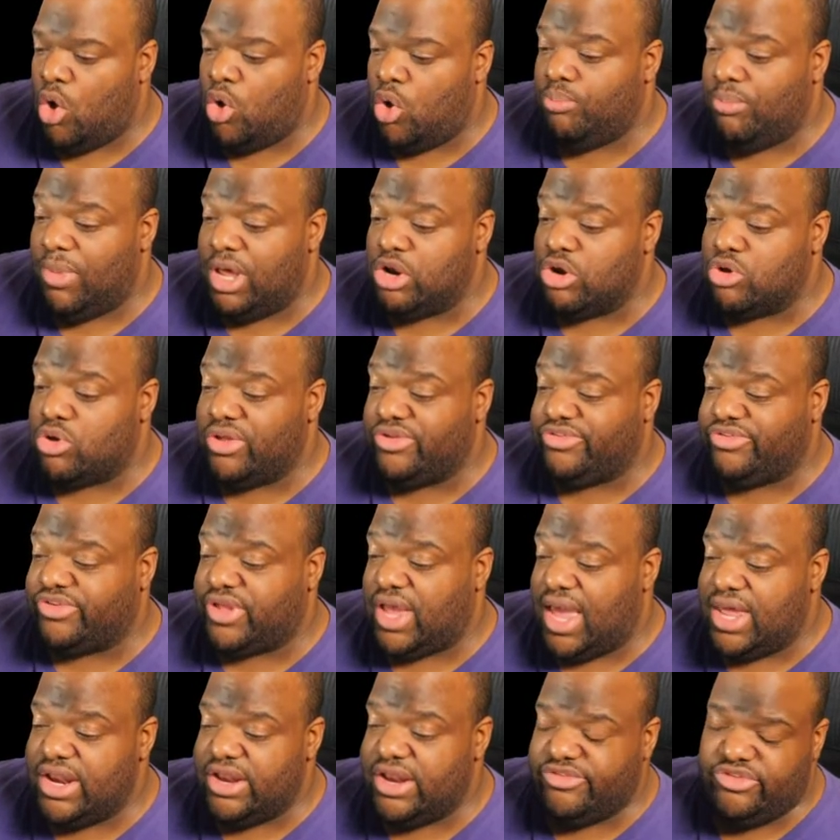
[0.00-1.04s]
Oh, medical and
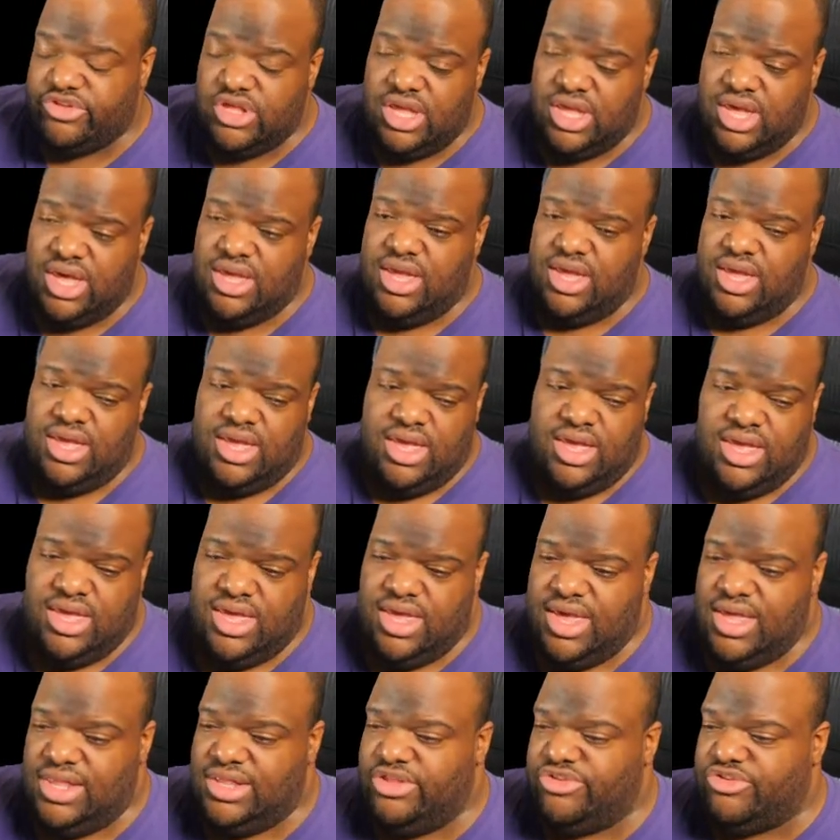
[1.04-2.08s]
psionics. Yeah, yeah, yeah,
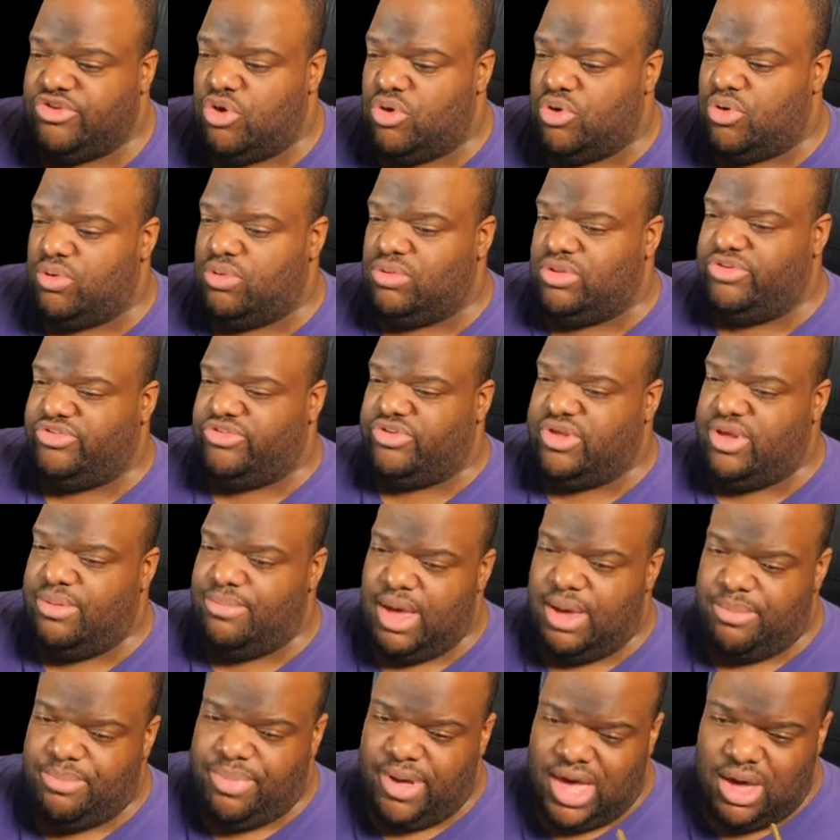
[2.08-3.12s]
yeah. Let's go. Let's get
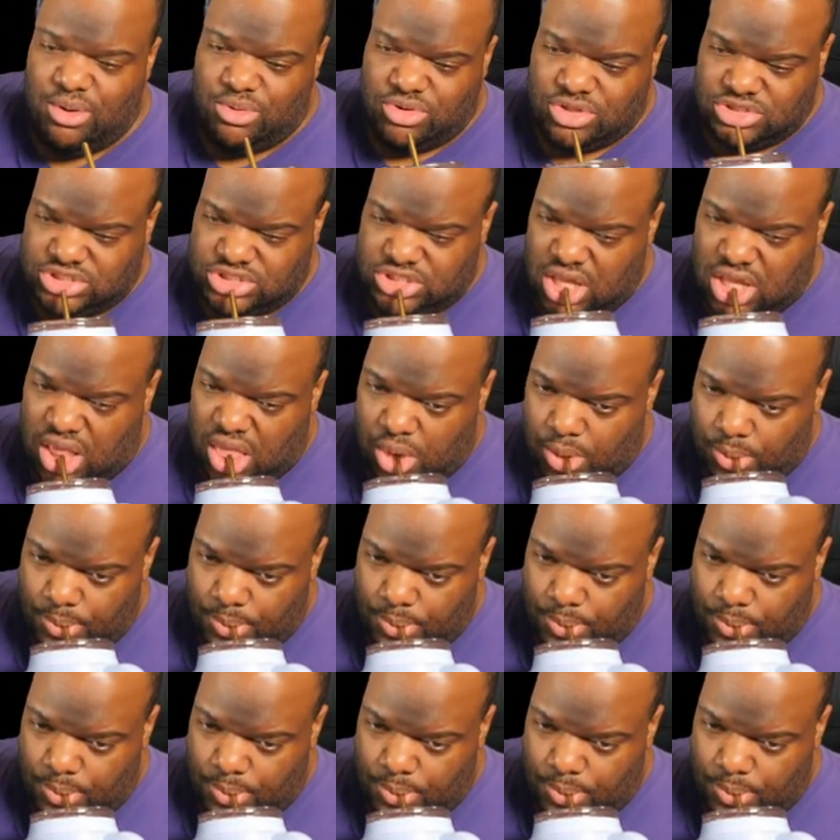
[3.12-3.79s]
my powers.